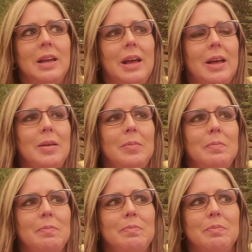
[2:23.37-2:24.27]
um,
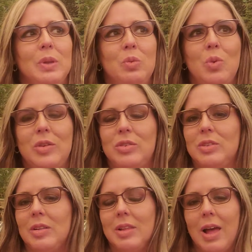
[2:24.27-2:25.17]
which is a
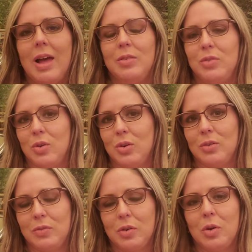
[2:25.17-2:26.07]
lot for,
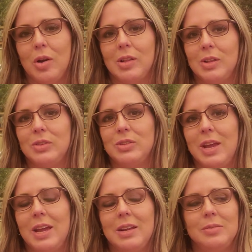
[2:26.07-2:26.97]
for our little
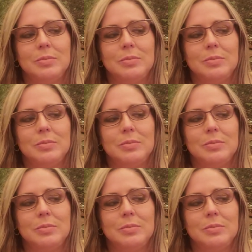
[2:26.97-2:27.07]
state.